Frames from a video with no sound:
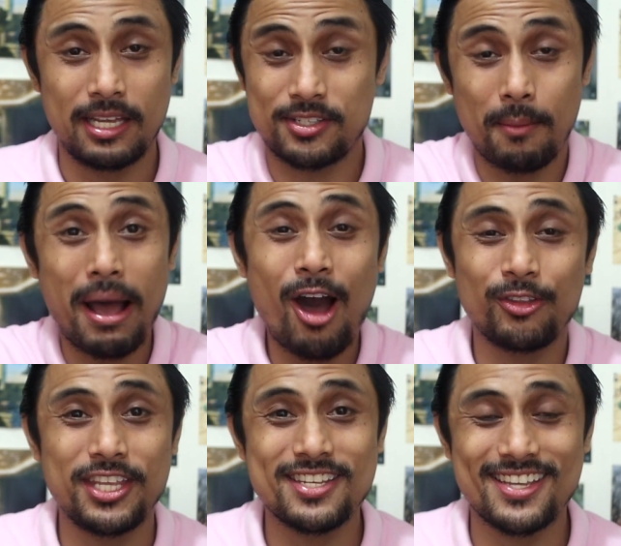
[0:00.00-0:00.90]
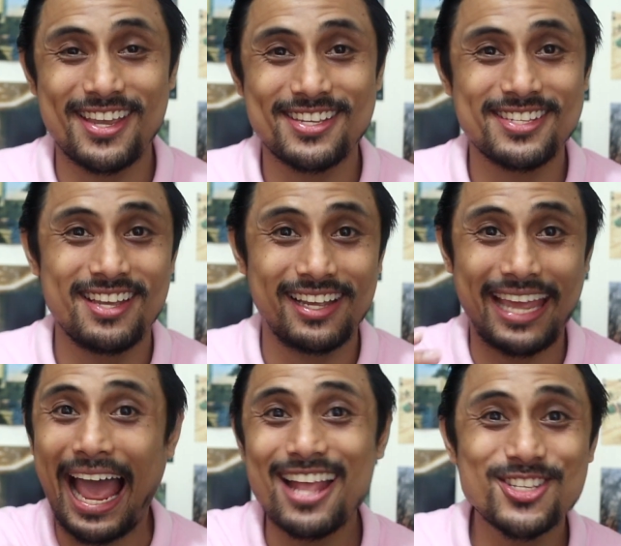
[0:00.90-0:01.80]
Somehow this is
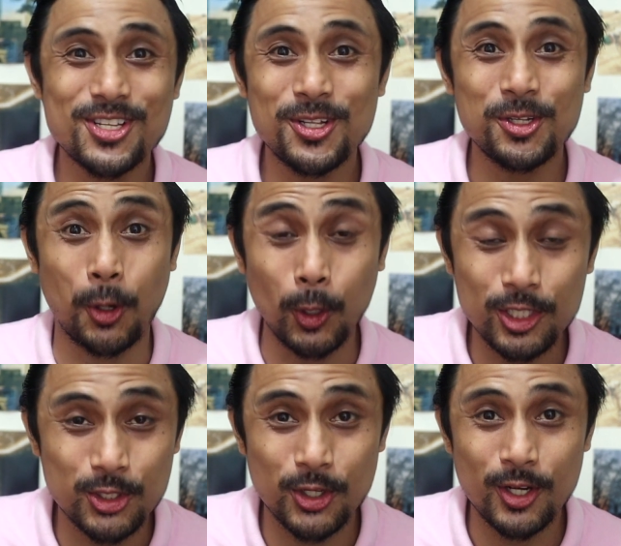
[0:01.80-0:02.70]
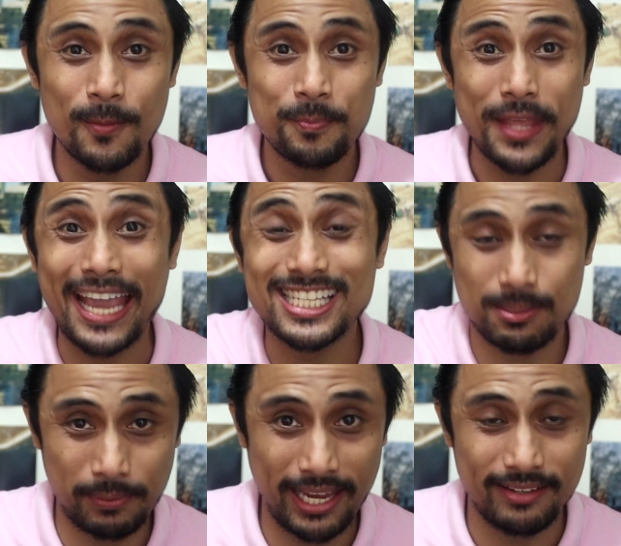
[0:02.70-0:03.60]
cancel culture
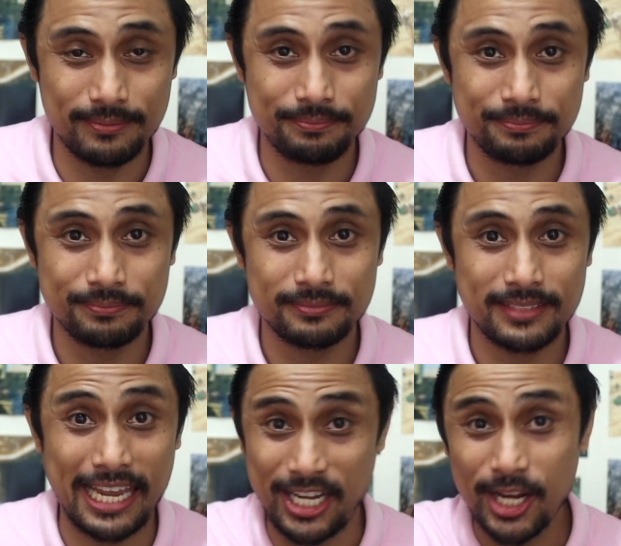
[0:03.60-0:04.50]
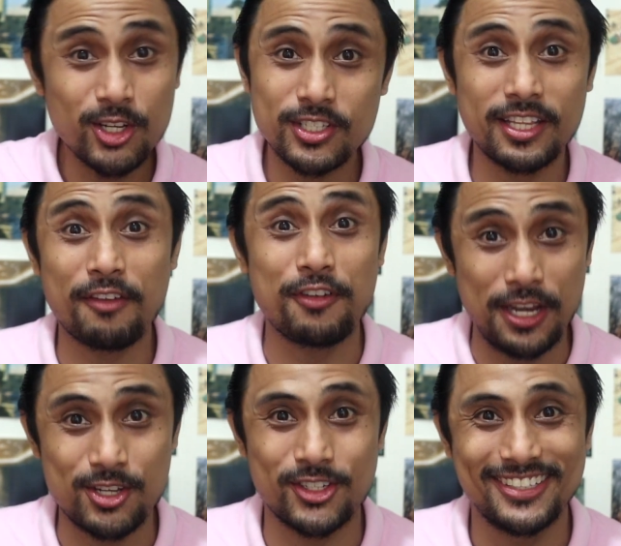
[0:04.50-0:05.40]
explained. And here's the
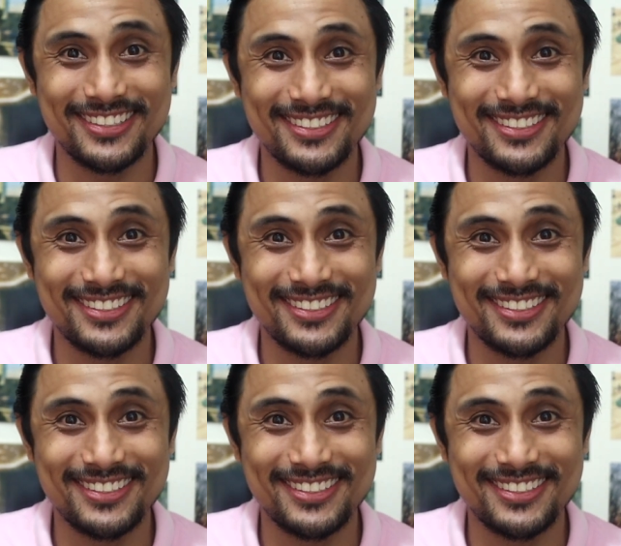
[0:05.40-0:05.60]
definition.